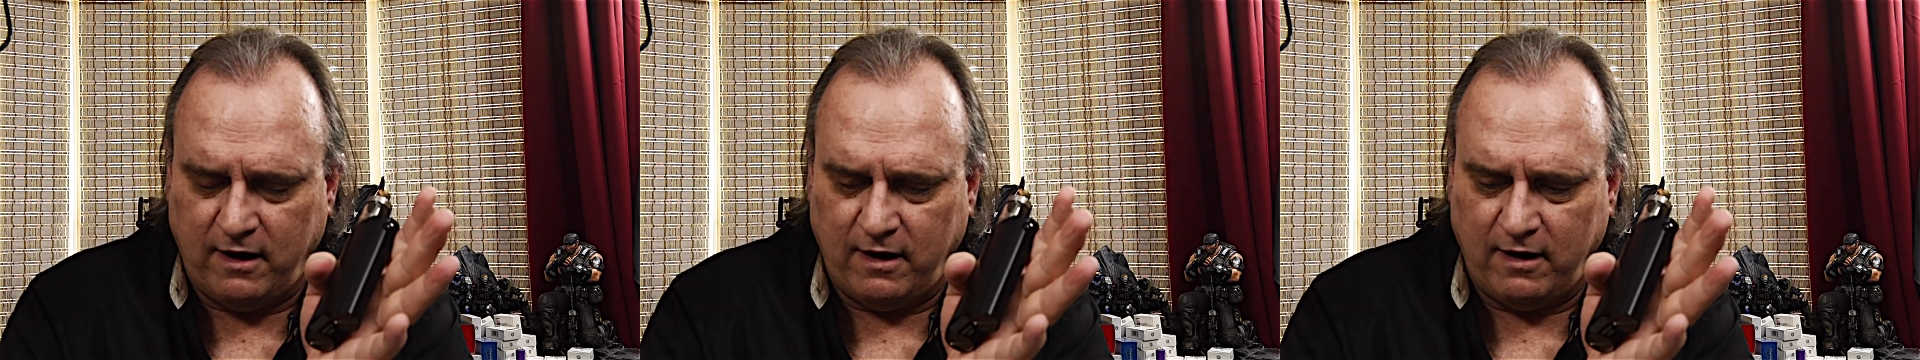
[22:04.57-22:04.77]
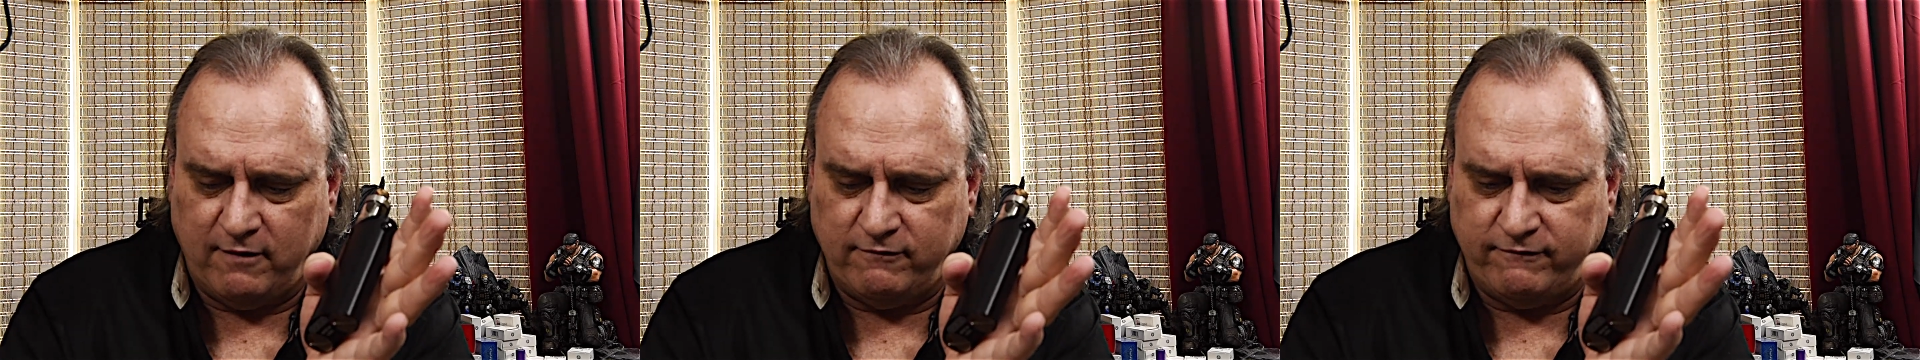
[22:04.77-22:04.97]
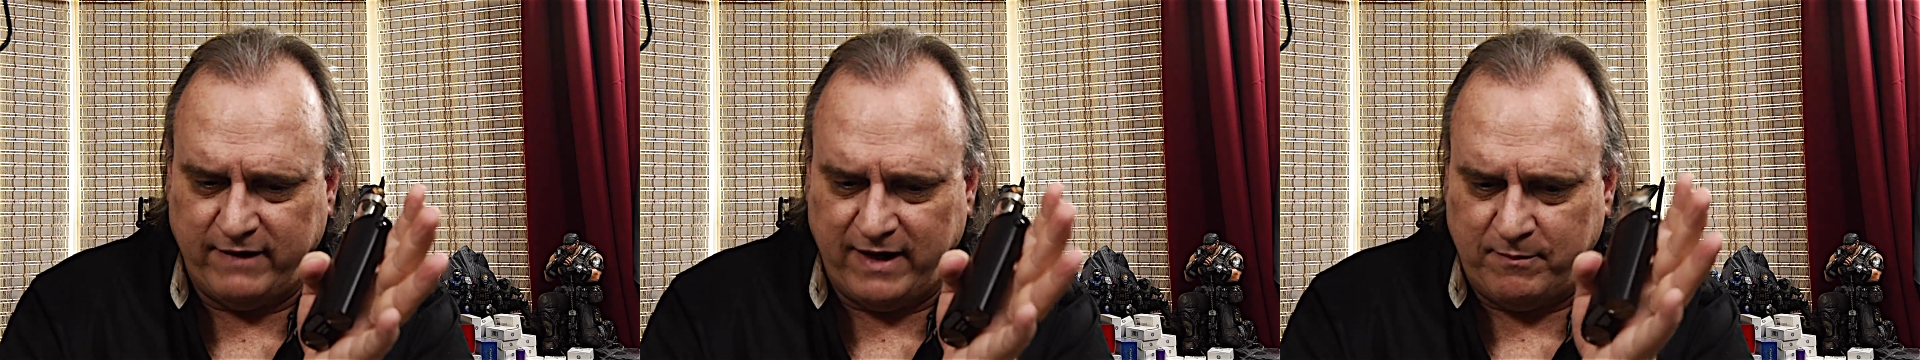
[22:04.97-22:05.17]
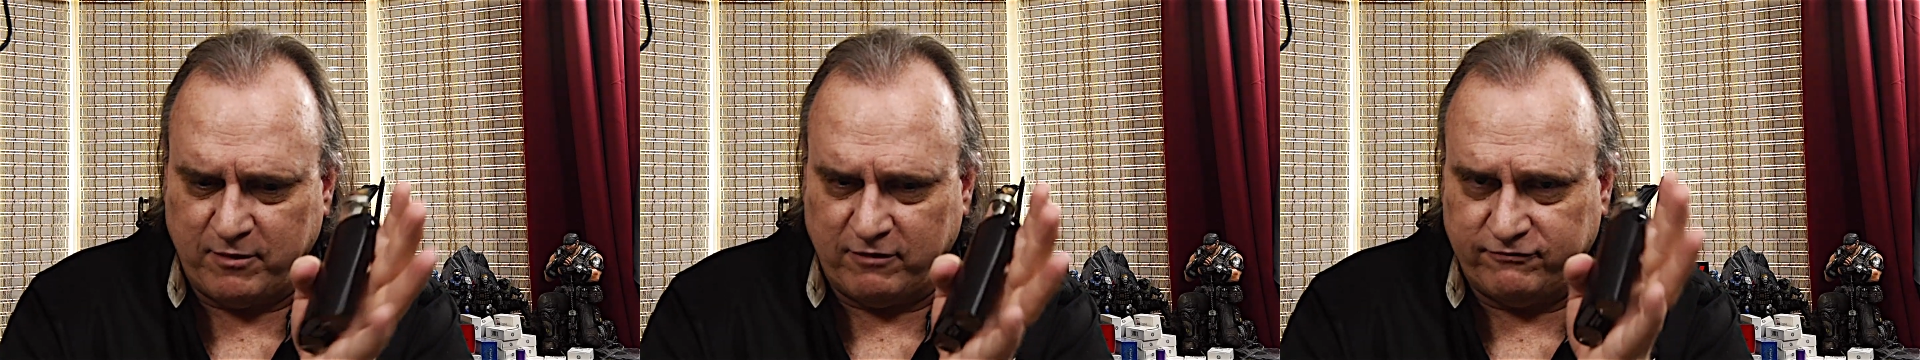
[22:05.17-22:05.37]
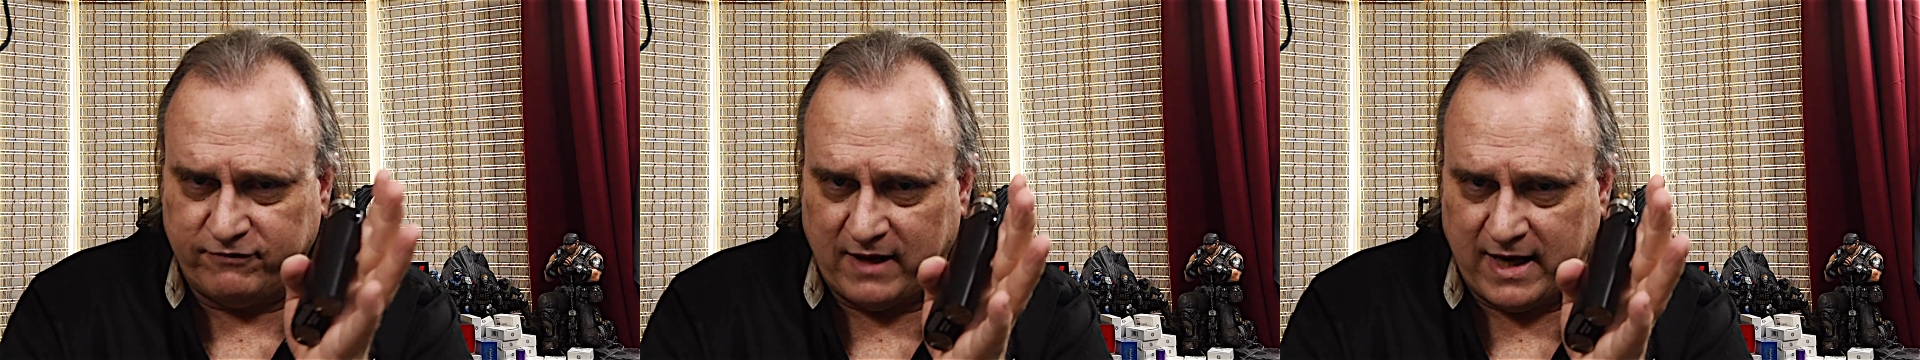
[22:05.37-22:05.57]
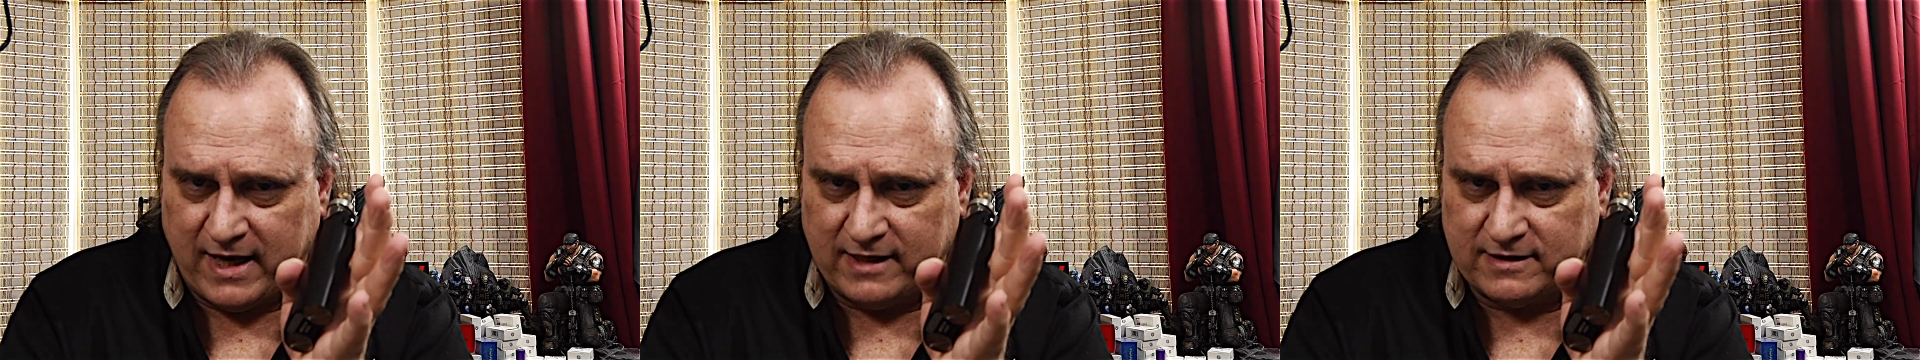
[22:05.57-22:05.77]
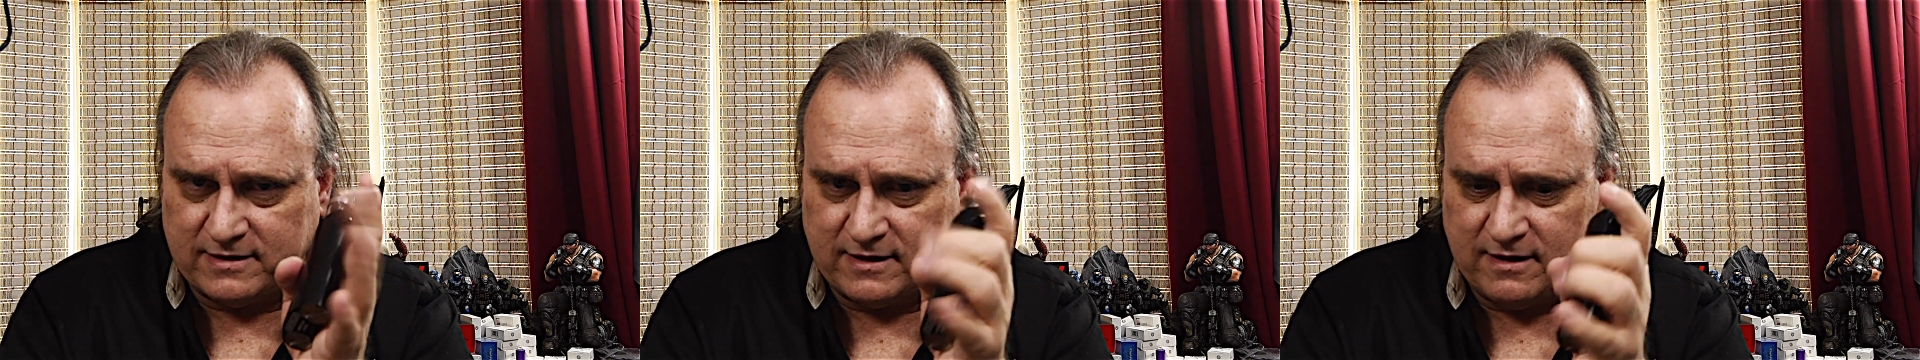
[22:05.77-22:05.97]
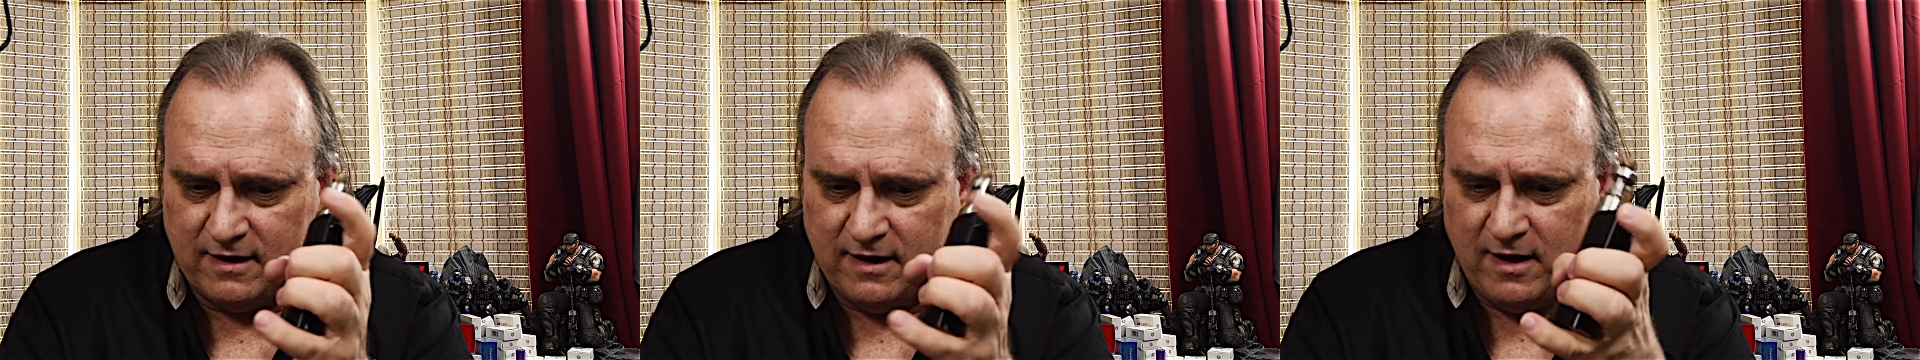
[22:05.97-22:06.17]
Vapor
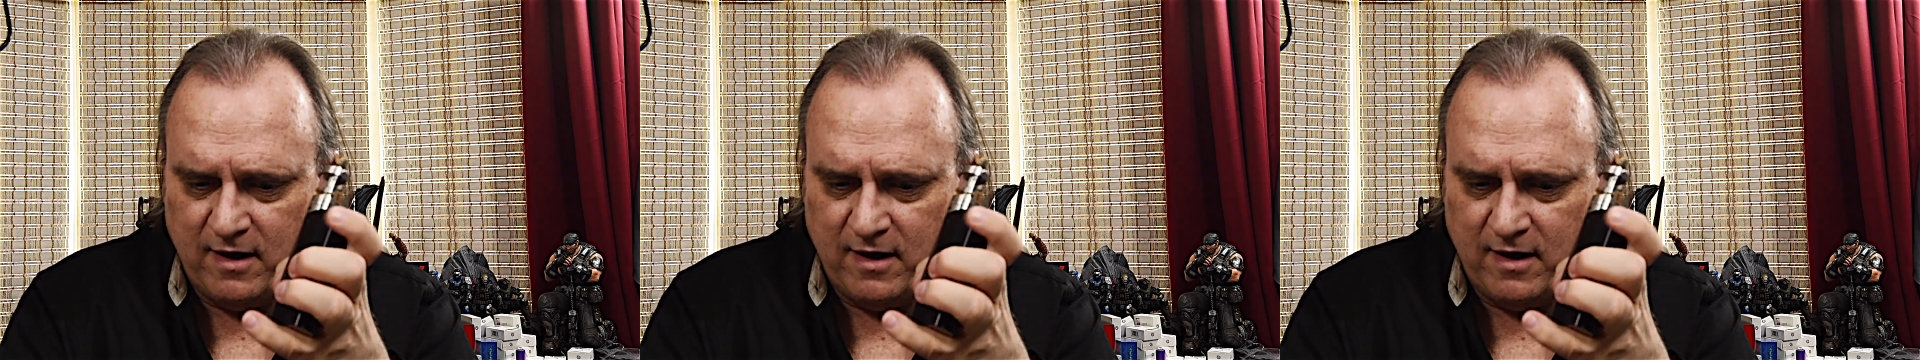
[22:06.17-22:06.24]
Flask,